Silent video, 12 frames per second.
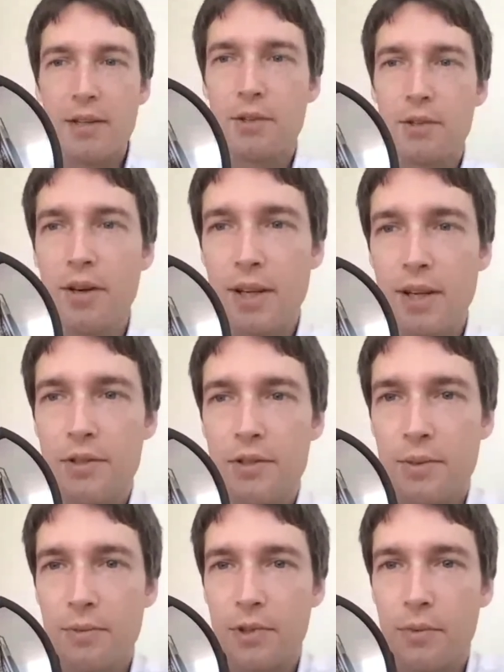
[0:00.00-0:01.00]
So I'll
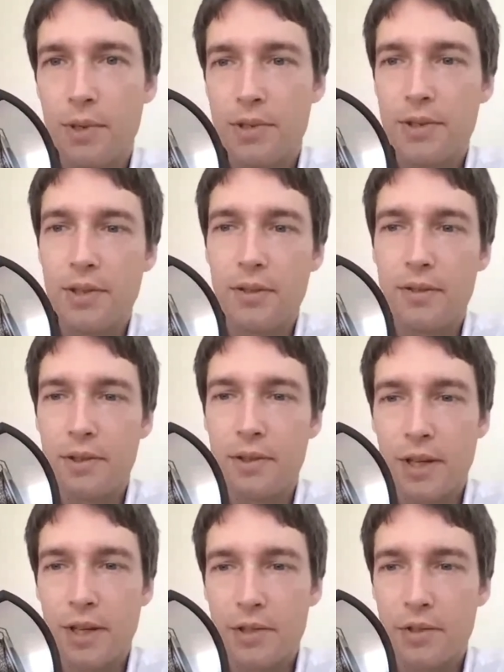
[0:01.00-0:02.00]
answer some of the questions that are in the
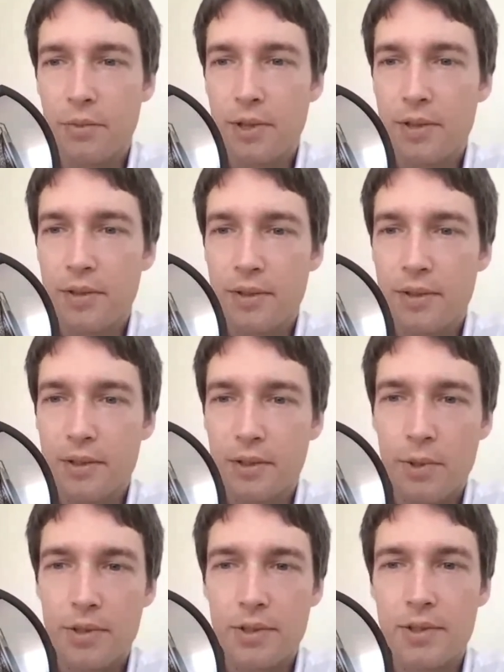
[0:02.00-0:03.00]
chat. So one of the
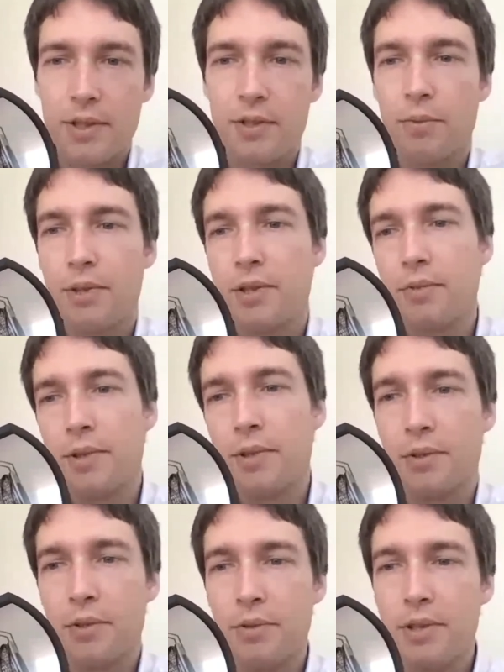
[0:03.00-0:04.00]
questions is, what's the
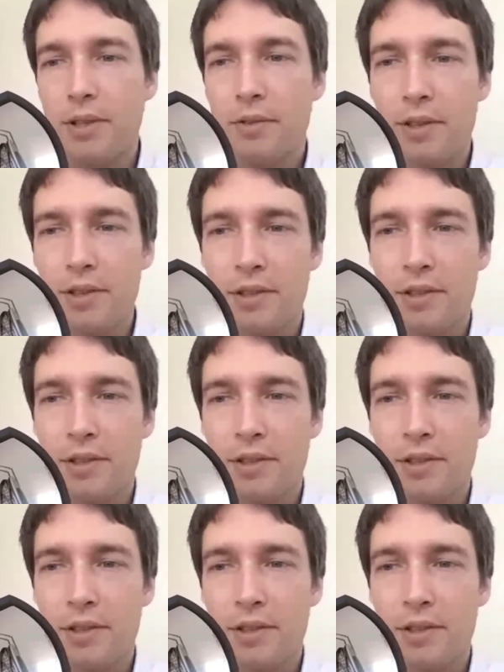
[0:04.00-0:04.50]
reason to use Iroha